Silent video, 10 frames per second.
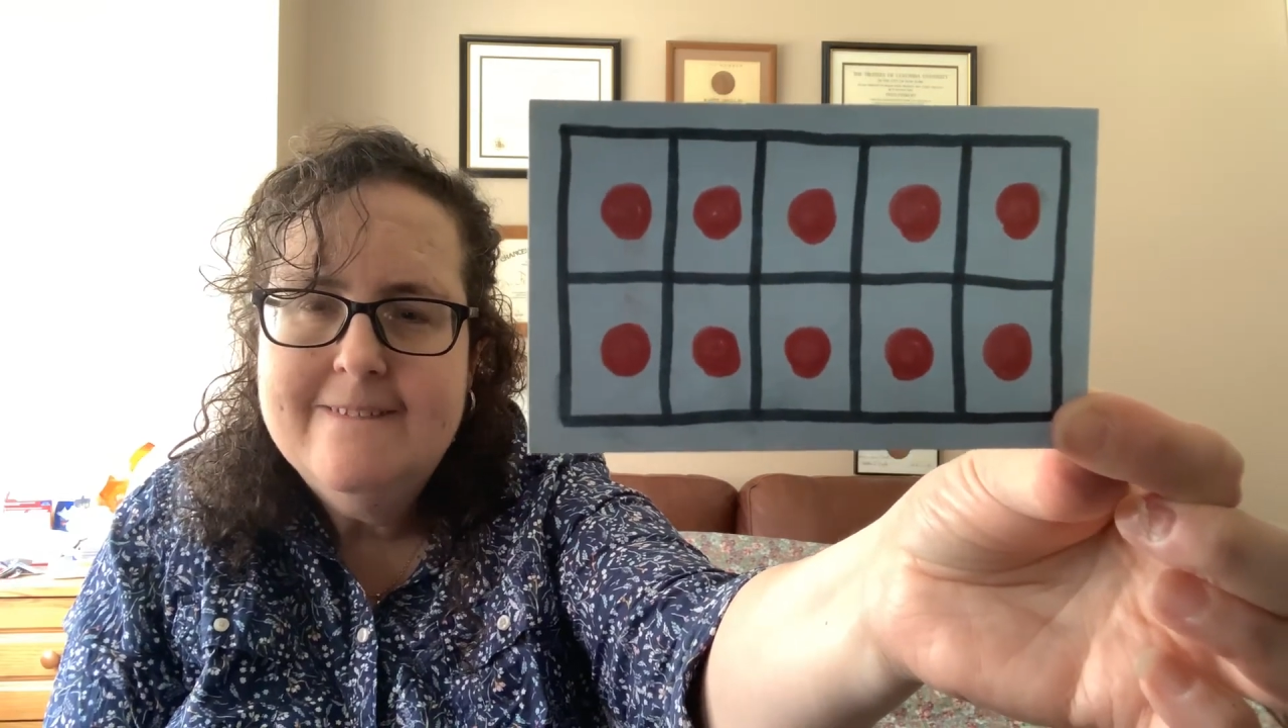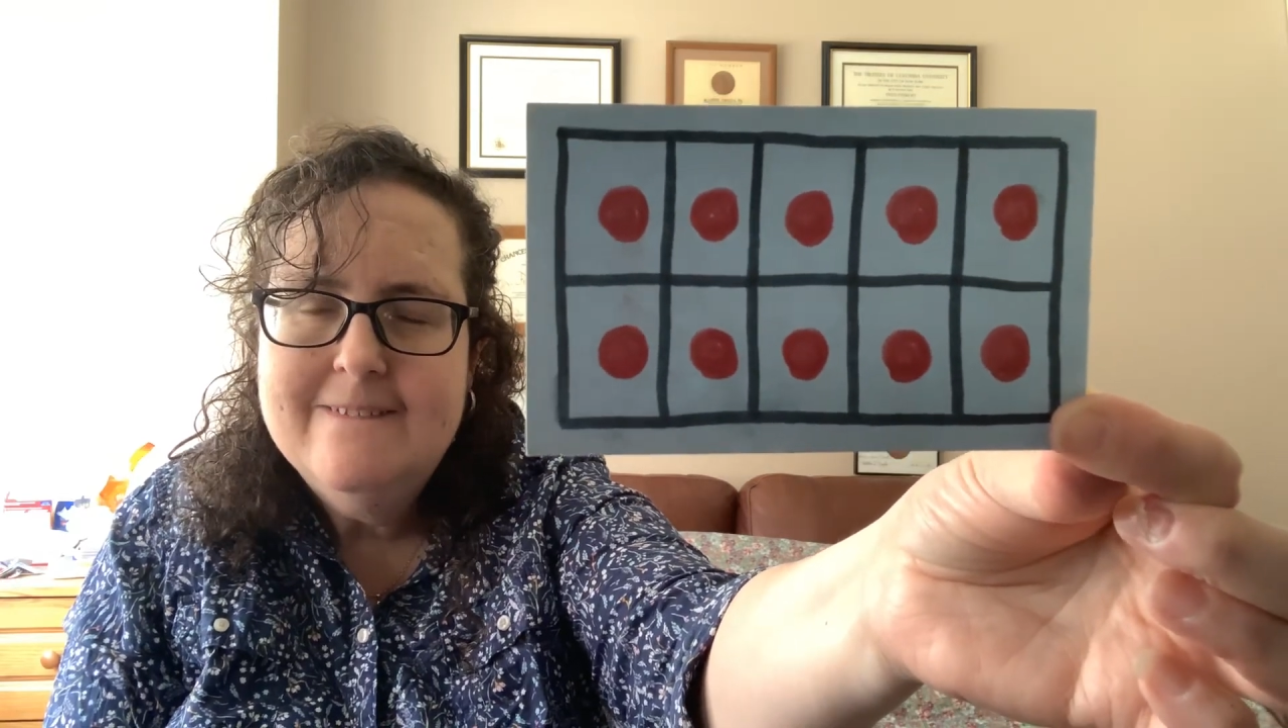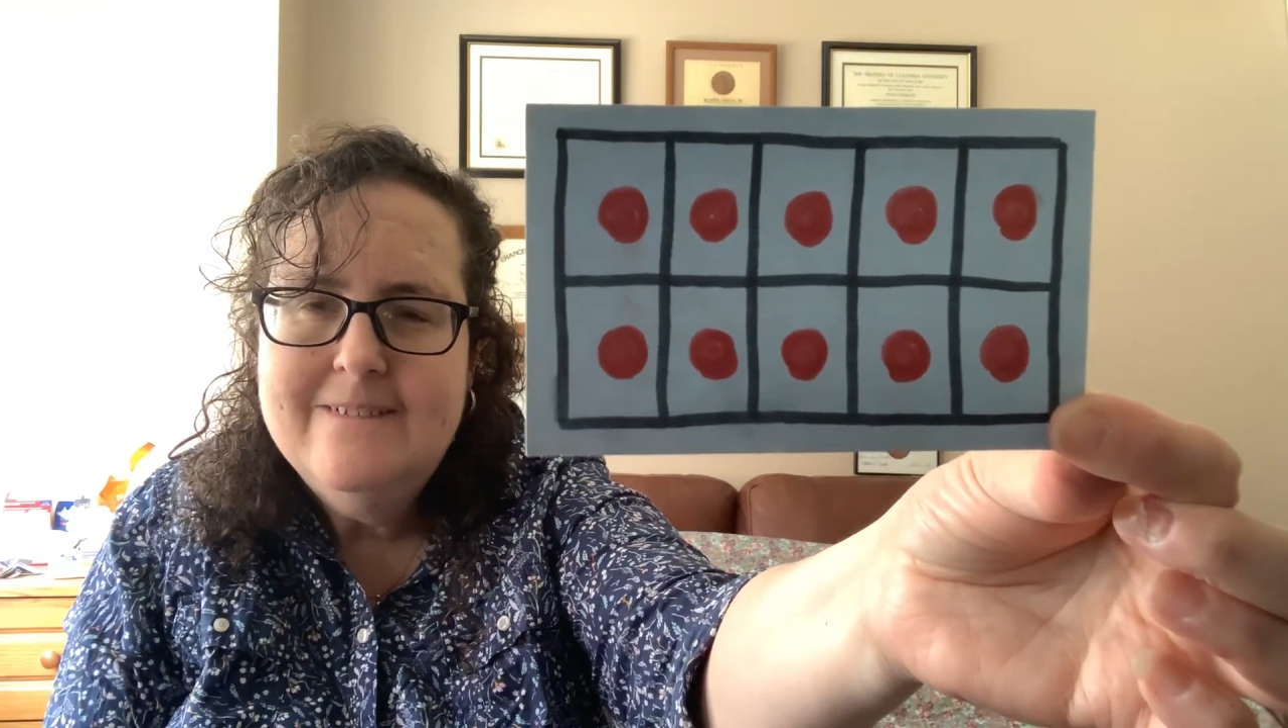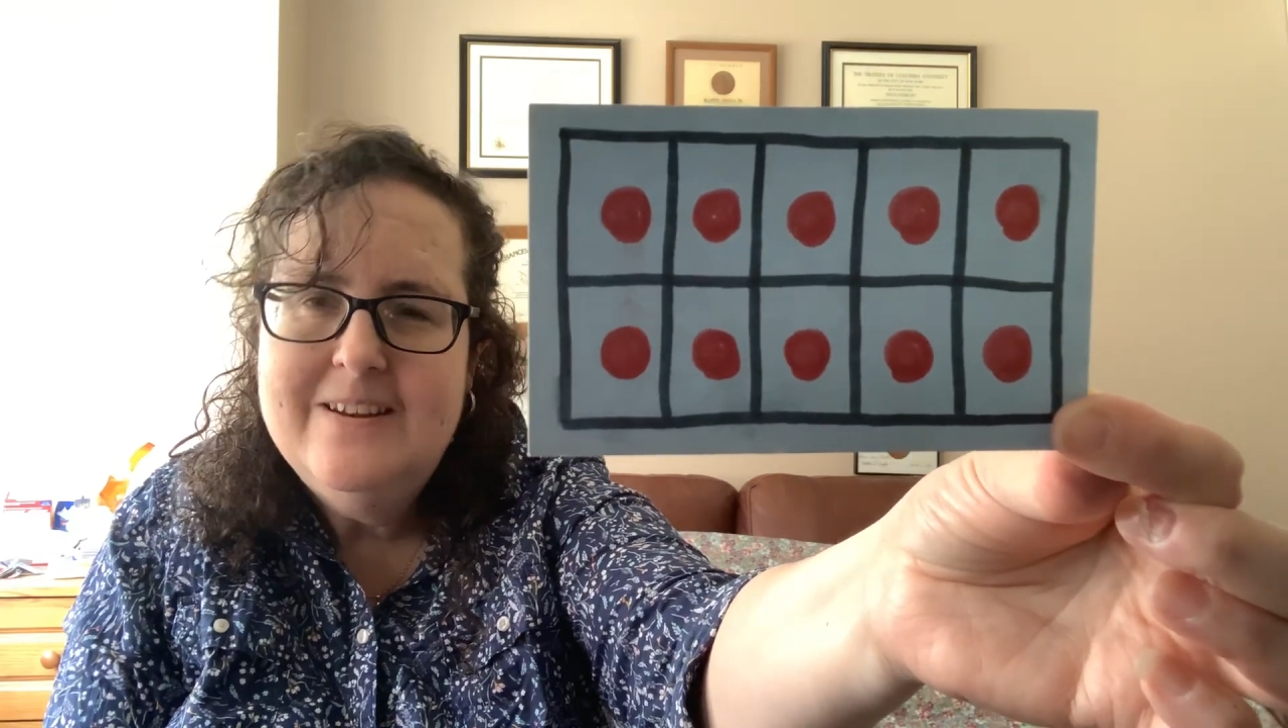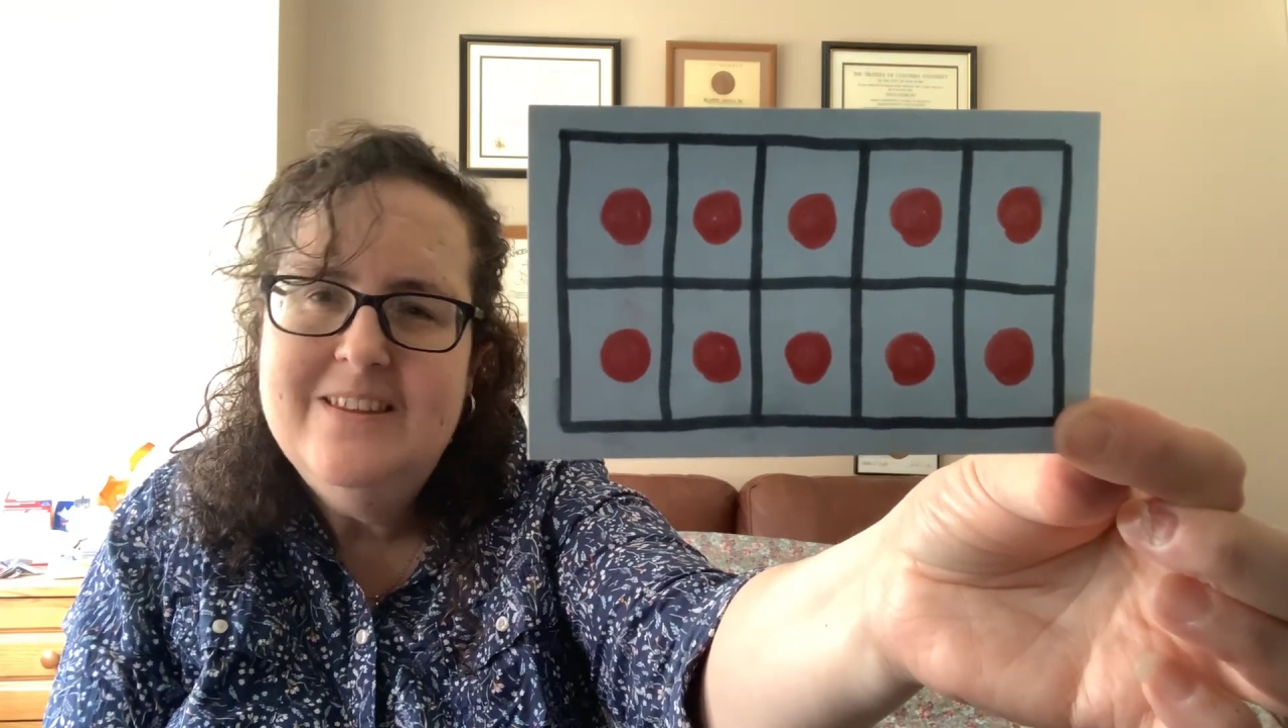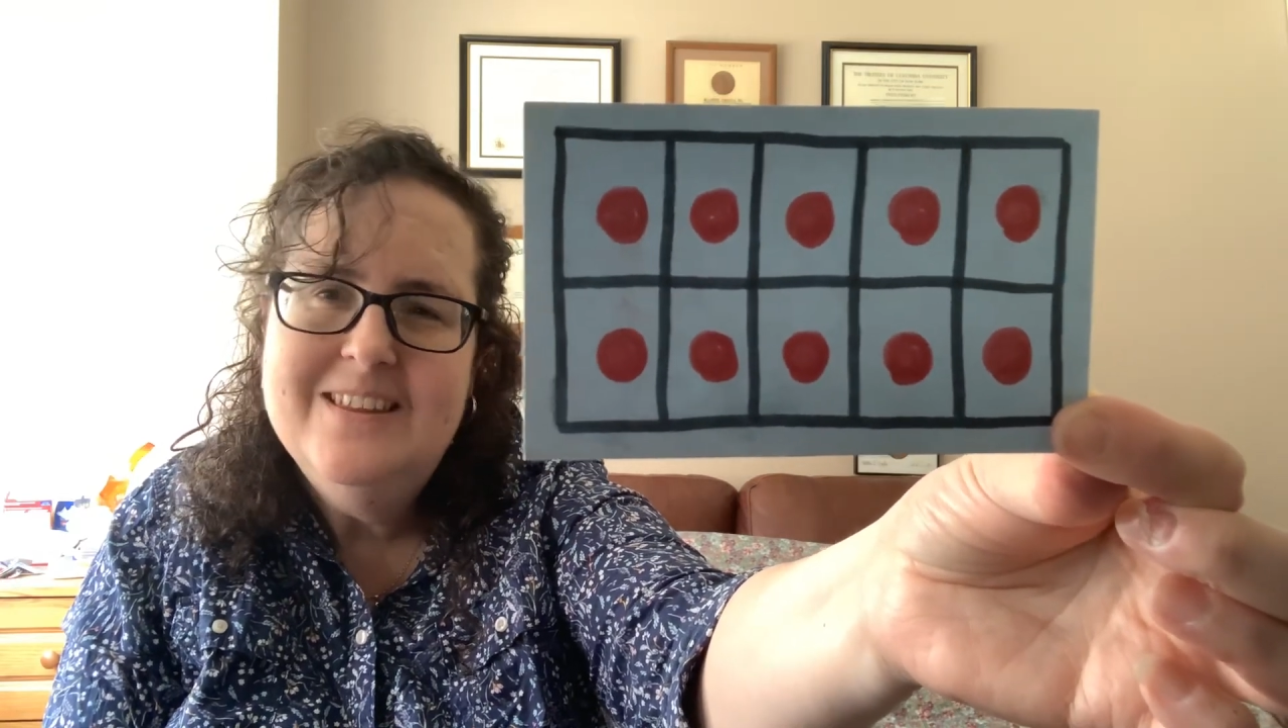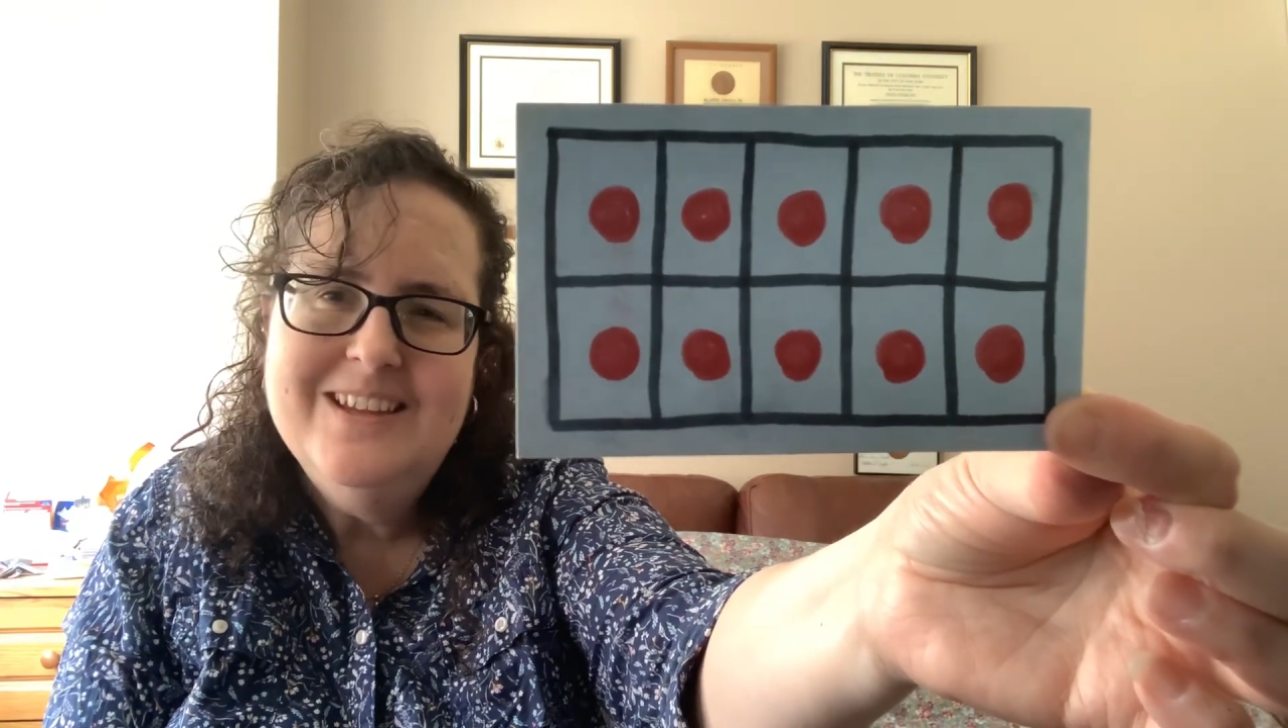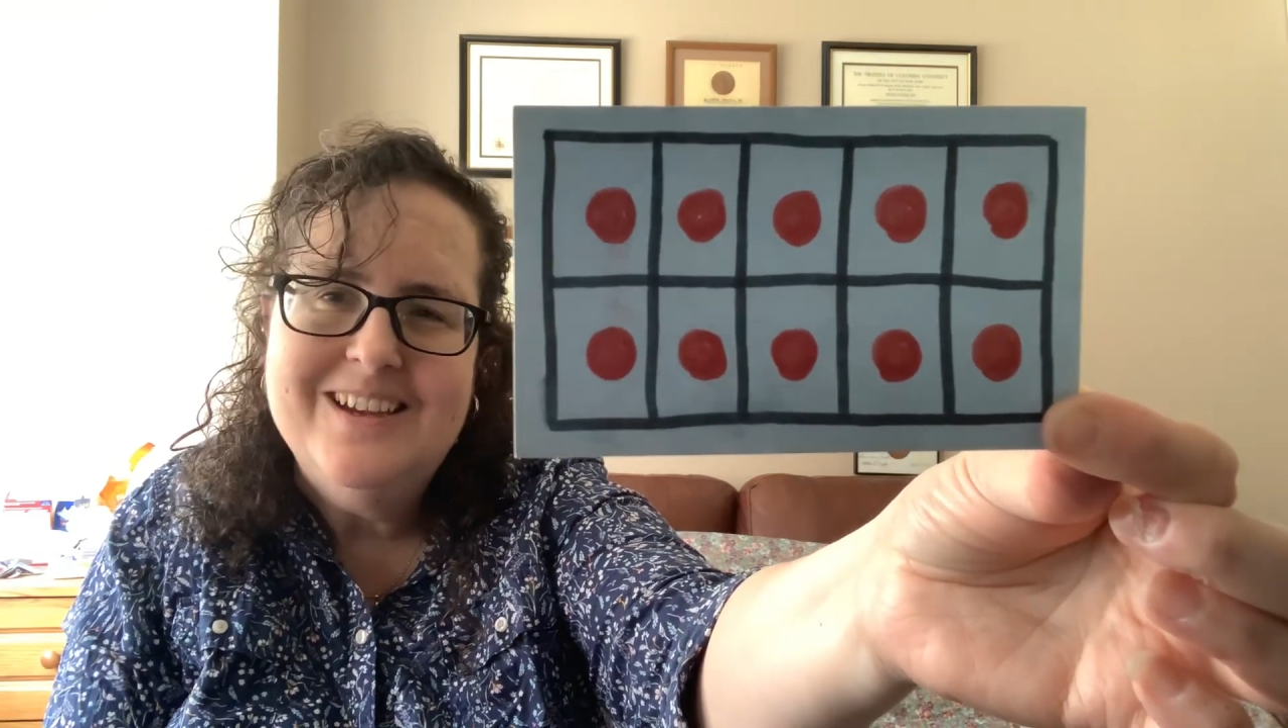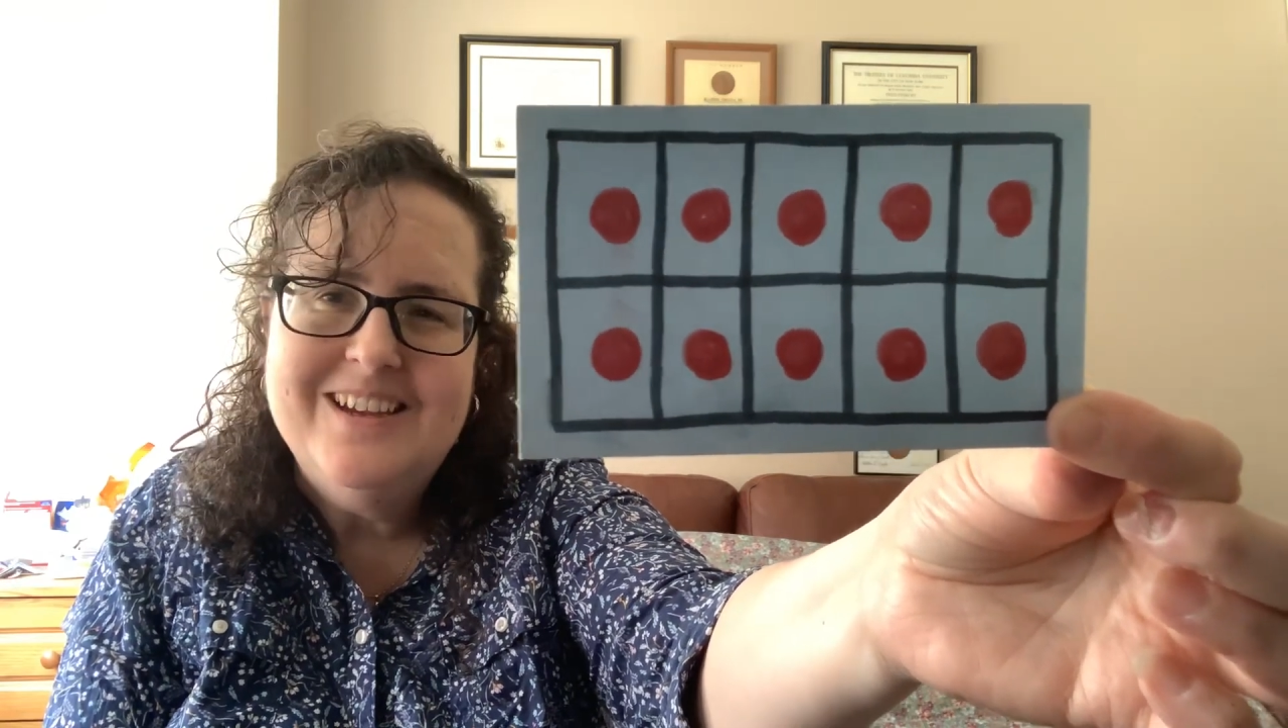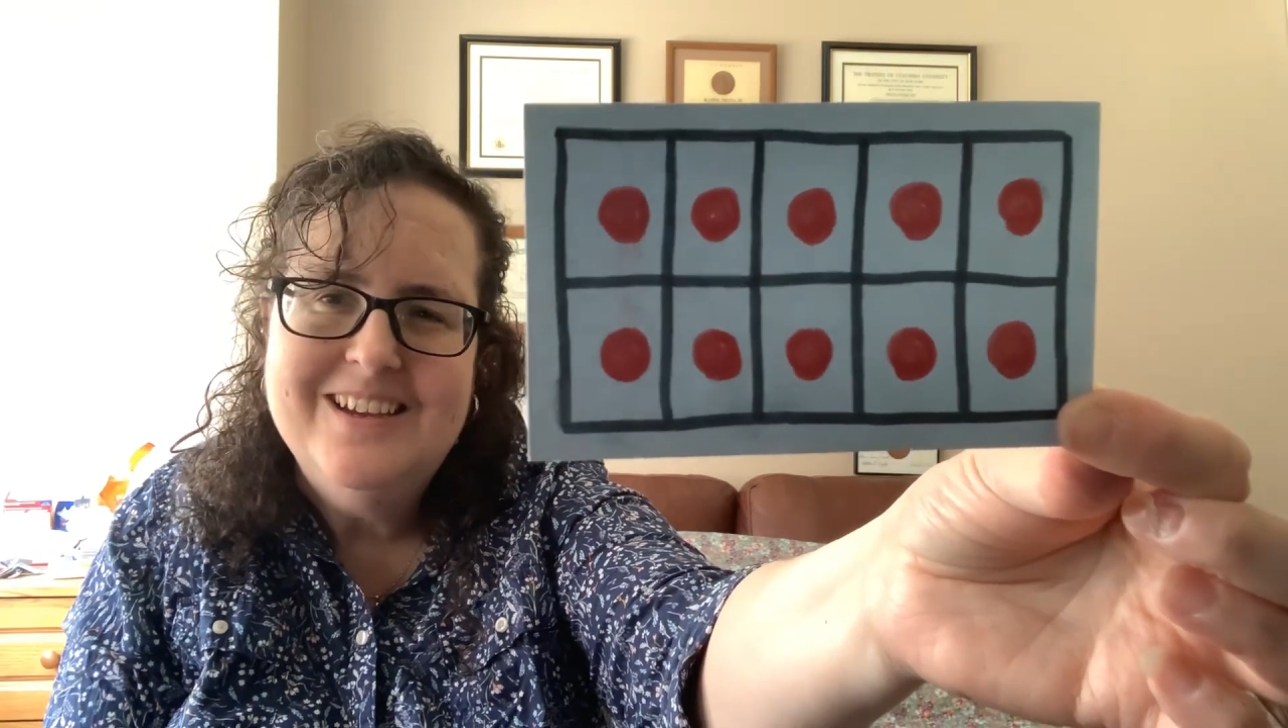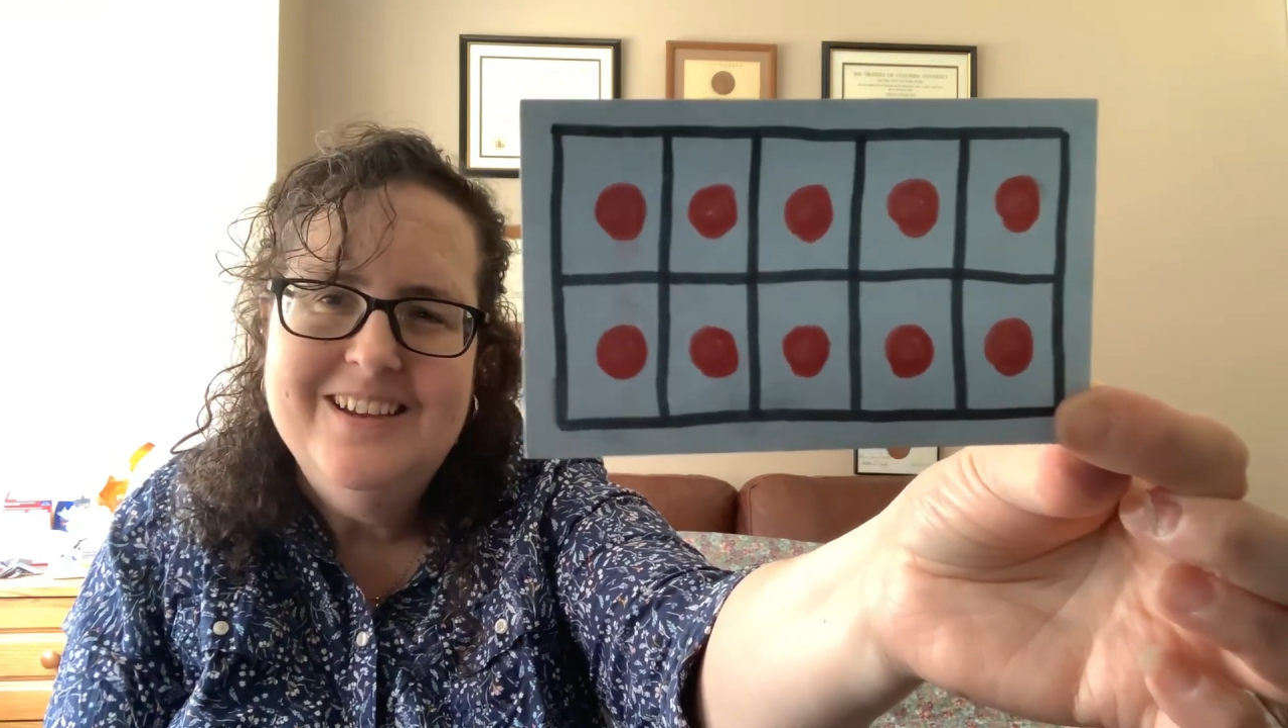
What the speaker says: What do you think?